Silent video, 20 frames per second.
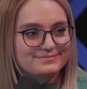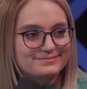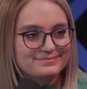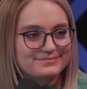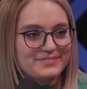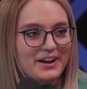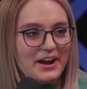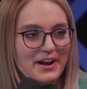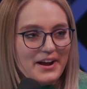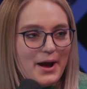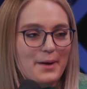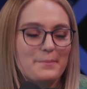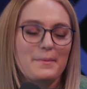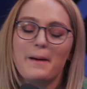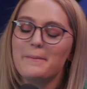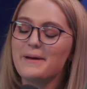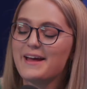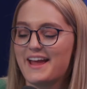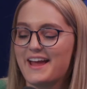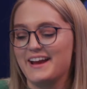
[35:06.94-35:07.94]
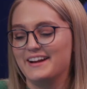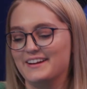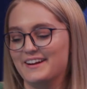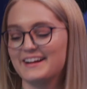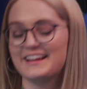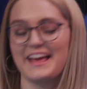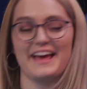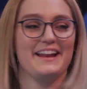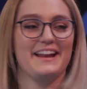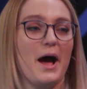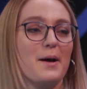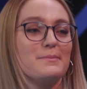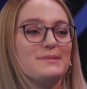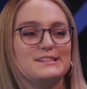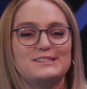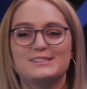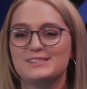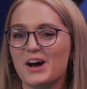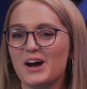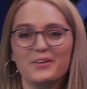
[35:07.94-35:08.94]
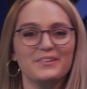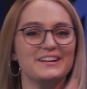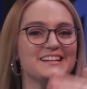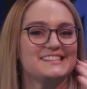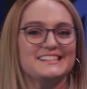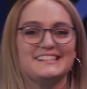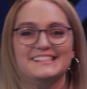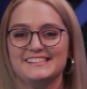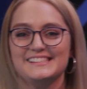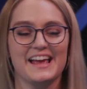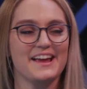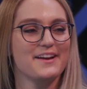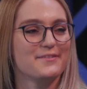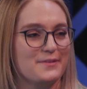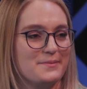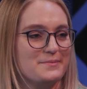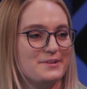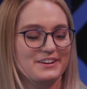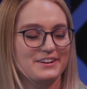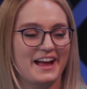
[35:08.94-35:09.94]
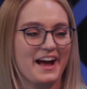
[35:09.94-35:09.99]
Right? I'm a hater. Again, it's so easy to say it from your couch.